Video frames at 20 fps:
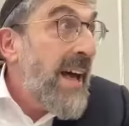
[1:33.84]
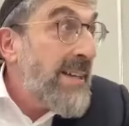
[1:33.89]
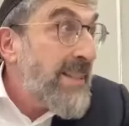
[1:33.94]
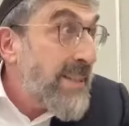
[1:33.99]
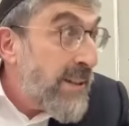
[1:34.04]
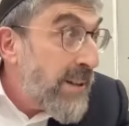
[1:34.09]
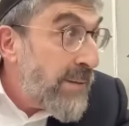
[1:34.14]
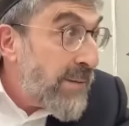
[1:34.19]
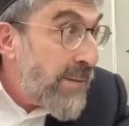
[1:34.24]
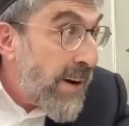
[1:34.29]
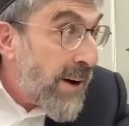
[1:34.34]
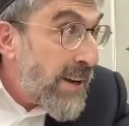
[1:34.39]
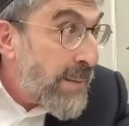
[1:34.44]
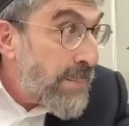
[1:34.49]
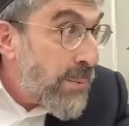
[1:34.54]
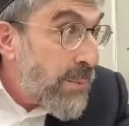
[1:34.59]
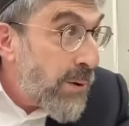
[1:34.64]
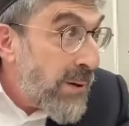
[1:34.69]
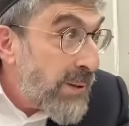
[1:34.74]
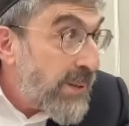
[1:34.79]
as the dividing
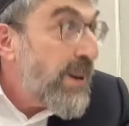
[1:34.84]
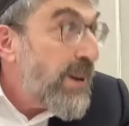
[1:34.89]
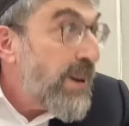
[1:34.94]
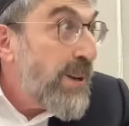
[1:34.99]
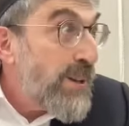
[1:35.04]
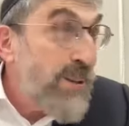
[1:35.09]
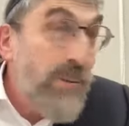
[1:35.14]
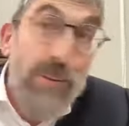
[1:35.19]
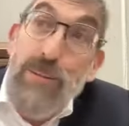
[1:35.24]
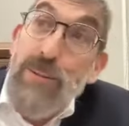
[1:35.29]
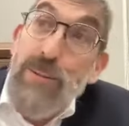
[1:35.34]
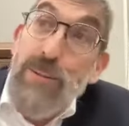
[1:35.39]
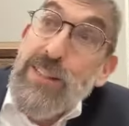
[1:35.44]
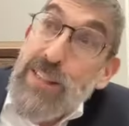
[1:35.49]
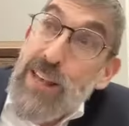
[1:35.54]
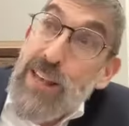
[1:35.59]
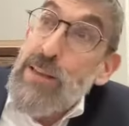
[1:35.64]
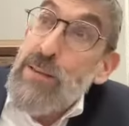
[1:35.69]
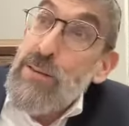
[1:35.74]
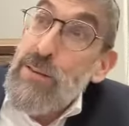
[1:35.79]
point. So when we
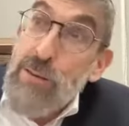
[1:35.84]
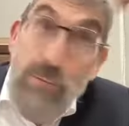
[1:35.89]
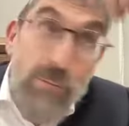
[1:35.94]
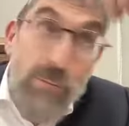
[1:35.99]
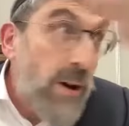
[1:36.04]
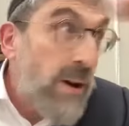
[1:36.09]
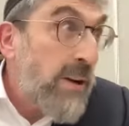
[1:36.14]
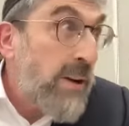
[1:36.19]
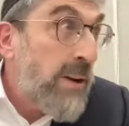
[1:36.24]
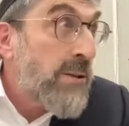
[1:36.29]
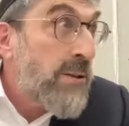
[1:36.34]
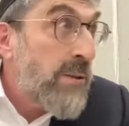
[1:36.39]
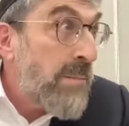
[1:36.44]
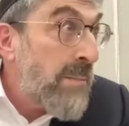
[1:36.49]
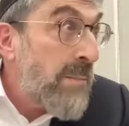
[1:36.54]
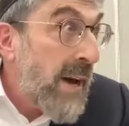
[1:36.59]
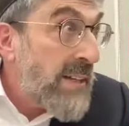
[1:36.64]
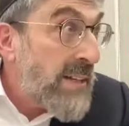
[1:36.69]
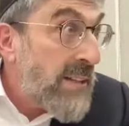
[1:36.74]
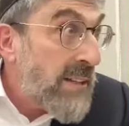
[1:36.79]
say Yerakos or
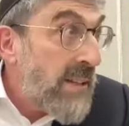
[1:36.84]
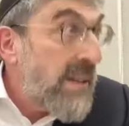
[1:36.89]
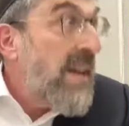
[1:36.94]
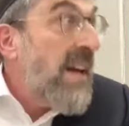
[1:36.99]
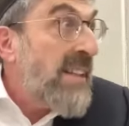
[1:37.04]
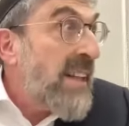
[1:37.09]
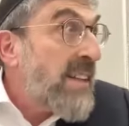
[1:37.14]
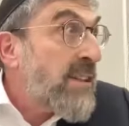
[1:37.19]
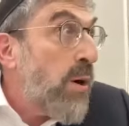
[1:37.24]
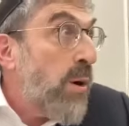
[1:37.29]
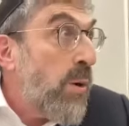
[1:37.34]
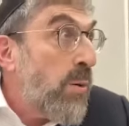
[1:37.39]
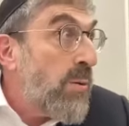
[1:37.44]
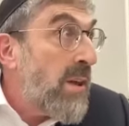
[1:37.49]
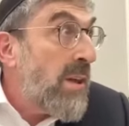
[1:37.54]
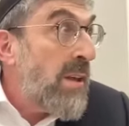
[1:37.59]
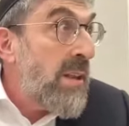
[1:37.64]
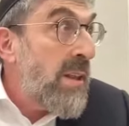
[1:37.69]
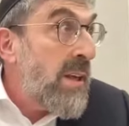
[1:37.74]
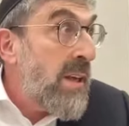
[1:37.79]
Maisa, that's
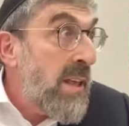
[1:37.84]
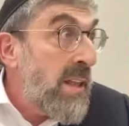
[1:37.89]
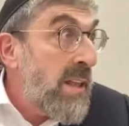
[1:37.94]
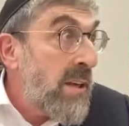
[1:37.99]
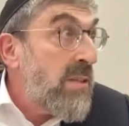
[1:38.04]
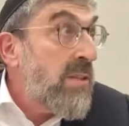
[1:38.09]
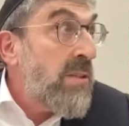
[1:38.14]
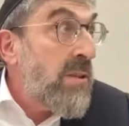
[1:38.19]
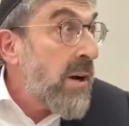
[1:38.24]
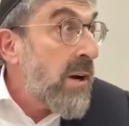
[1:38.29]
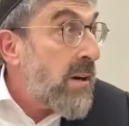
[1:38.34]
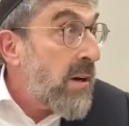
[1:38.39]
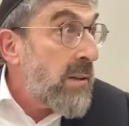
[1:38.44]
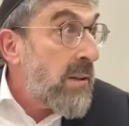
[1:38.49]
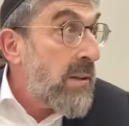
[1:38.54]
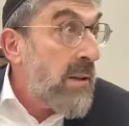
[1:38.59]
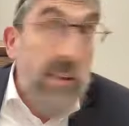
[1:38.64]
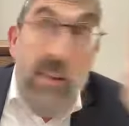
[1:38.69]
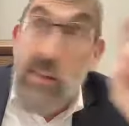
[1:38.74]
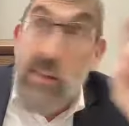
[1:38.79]
only Le'inyan
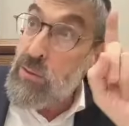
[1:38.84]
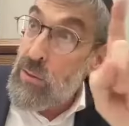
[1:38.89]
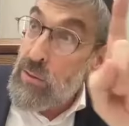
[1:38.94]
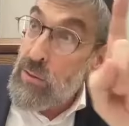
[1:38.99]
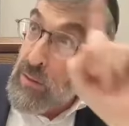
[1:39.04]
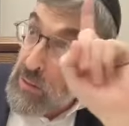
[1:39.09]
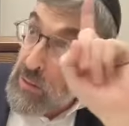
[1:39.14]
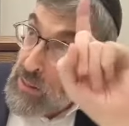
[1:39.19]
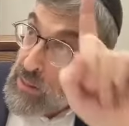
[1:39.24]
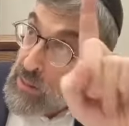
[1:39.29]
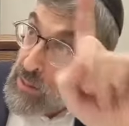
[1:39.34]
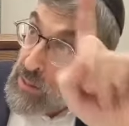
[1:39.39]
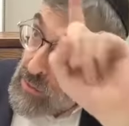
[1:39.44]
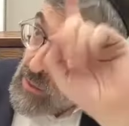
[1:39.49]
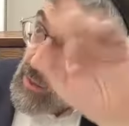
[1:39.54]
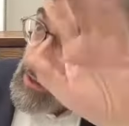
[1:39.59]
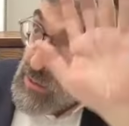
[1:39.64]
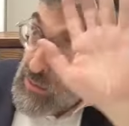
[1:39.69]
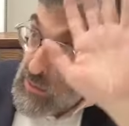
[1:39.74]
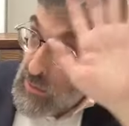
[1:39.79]
Dagon. That's only Le'inyan
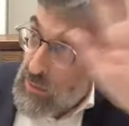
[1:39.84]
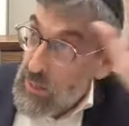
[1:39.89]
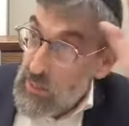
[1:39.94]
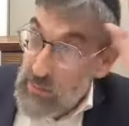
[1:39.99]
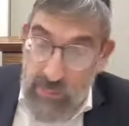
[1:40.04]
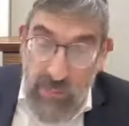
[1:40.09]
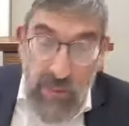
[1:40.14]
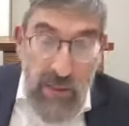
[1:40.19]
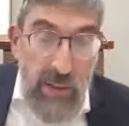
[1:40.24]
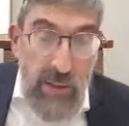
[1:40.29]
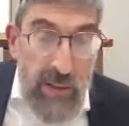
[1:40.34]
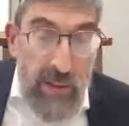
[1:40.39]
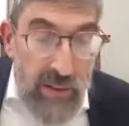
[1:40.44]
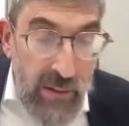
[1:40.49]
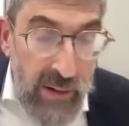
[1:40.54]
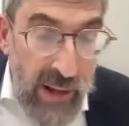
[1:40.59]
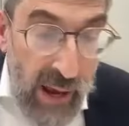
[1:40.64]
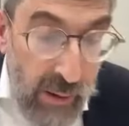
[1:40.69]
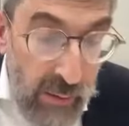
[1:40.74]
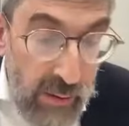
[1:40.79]
Dagon. Okay.
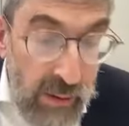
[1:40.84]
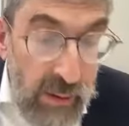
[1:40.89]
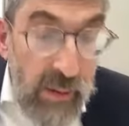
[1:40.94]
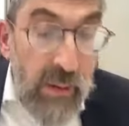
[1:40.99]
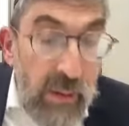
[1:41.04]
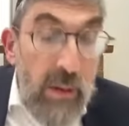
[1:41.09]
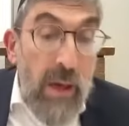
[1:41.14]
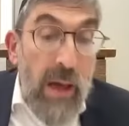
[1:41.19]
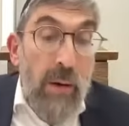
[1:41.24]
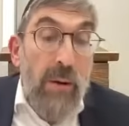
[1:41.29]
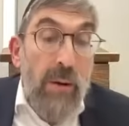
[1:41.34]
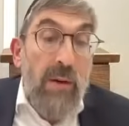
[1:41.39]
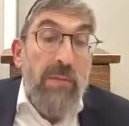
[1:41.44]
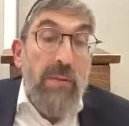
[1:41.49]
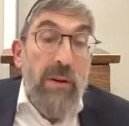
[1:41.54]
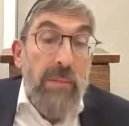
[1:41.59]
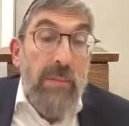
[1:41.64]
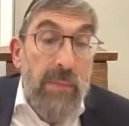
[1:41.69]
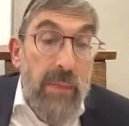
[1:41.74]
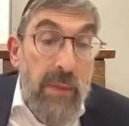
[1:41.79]
So now,
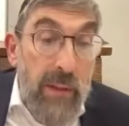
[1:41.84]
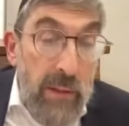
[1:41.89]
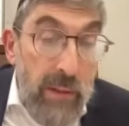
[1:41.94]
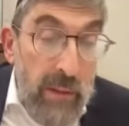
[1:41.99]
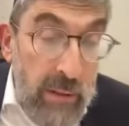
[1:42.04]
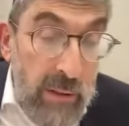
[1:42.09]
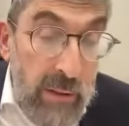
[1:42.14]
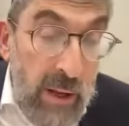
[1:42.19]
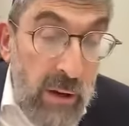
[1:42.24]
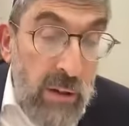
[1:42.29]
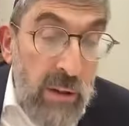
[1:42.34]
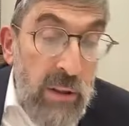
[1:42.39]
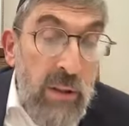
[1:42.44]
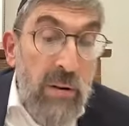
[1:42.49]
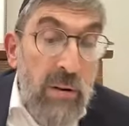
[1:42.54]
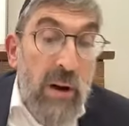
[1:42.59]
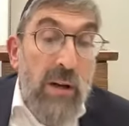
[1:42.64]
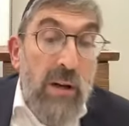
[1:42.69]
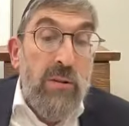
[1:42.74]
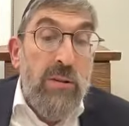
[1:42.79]
however, Tana
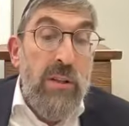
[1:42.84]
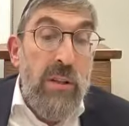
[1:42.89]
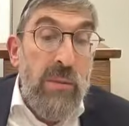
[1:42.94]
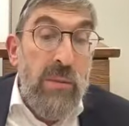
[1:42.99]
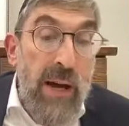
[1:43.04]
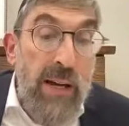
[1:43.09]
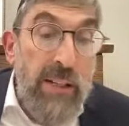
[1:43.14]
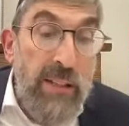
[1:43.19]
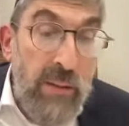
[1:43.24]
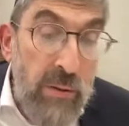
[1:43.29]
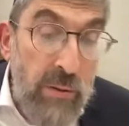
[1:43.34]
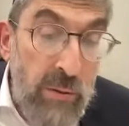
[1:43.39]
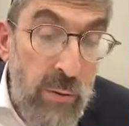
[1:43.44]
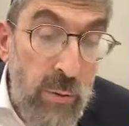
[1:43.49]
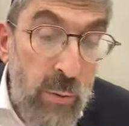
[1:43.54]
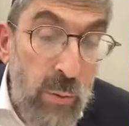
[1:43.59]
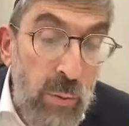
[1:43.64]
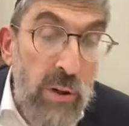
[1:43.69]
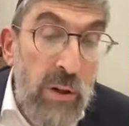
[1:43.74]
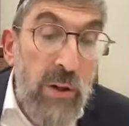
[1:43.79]
Yerakos and the Maisa
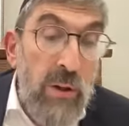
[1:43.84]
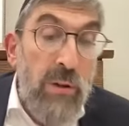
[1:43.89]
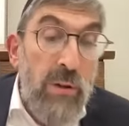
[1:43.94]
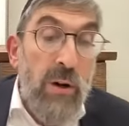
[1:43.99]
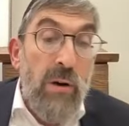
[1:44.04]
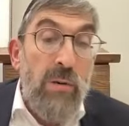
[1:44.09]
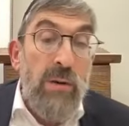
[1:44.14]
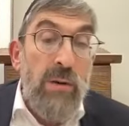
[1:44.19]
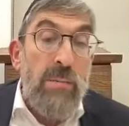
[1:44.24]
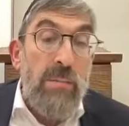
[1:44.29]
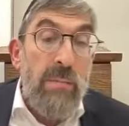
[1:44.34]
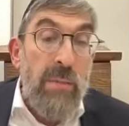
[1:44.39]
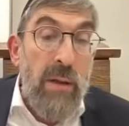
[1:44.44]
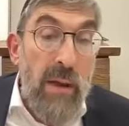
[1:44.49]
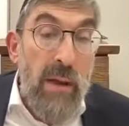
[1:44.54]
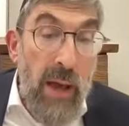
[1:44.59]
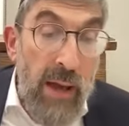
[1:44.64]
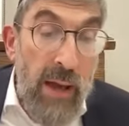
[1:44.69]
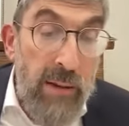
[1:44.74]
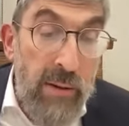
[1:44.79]
Ulin Adarim
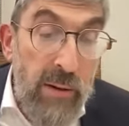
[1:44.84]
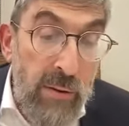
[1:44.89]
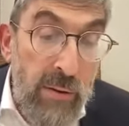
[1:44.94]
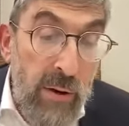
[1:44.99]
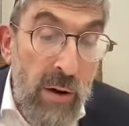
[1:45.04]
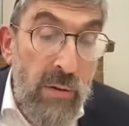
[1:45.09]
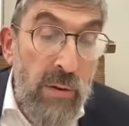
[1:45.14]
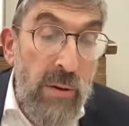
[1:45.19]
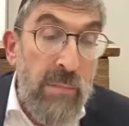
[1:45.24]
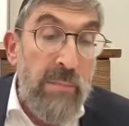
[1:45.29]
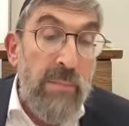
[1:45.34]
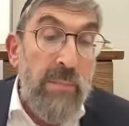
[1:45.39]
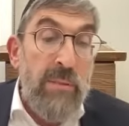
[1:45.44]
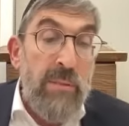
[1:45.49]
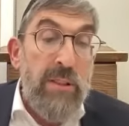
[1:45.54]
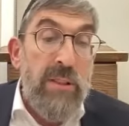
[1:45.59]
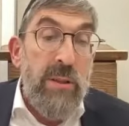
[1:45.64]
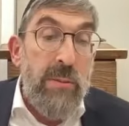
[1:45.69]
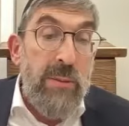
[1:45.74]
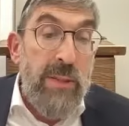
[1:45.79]
and Adarim.
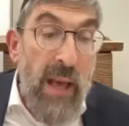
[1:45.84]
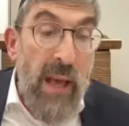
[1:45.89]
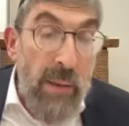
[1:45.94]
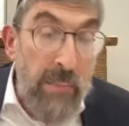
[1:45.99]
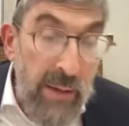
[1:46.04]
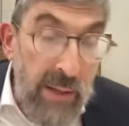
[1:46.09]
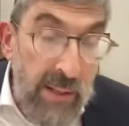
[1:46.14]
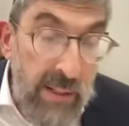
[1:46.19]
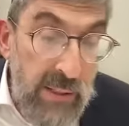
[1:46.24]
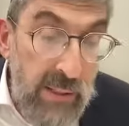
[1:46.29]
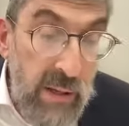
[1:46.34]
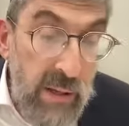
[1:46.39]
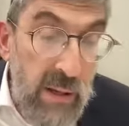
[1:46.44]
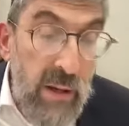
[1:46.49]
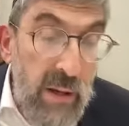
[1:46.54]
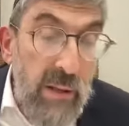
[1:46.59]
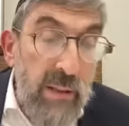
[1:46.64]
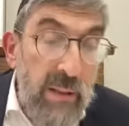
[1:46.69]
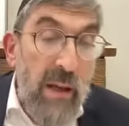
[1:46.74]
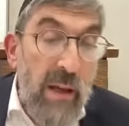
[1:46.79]
We'll see what that means.
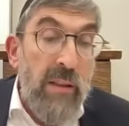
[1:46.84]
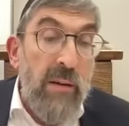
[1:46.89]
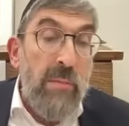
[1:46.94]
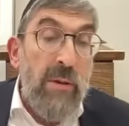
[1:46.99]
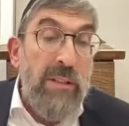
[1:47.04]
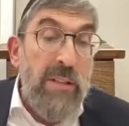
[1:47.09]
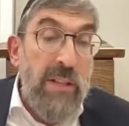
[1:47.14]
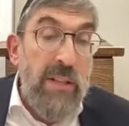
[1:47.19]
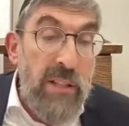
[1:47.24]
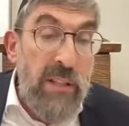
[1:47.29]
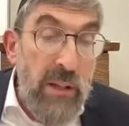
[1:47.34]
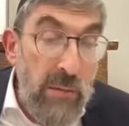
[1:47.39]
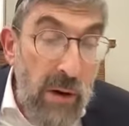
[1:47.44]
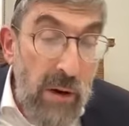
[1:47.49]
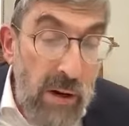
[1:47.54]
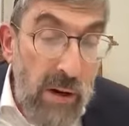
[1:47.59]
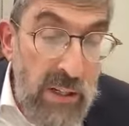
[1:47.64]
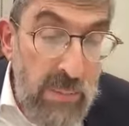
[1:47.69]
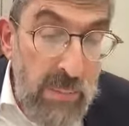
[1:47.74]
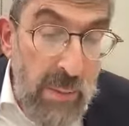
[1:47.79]
Now the Gemara says the
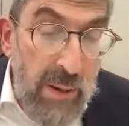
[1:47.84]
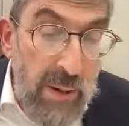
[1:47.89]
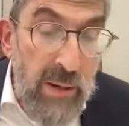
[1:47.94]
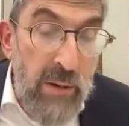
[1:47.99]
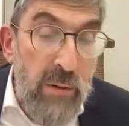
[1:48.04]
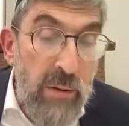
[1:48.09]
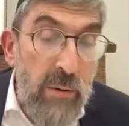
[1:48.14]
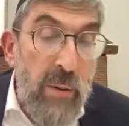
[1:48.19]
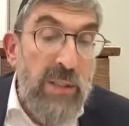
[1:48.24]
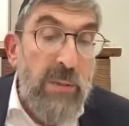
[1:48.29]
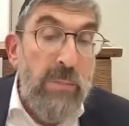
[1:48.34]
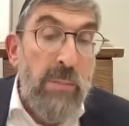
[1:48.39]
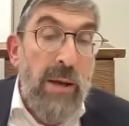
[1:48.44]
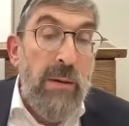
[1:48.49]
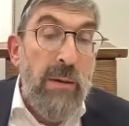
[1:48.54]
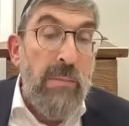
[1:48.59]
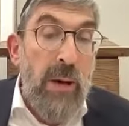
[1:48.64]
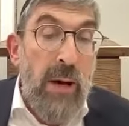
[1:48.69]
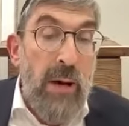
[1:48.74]
Yerakos Ma'ininu. What's my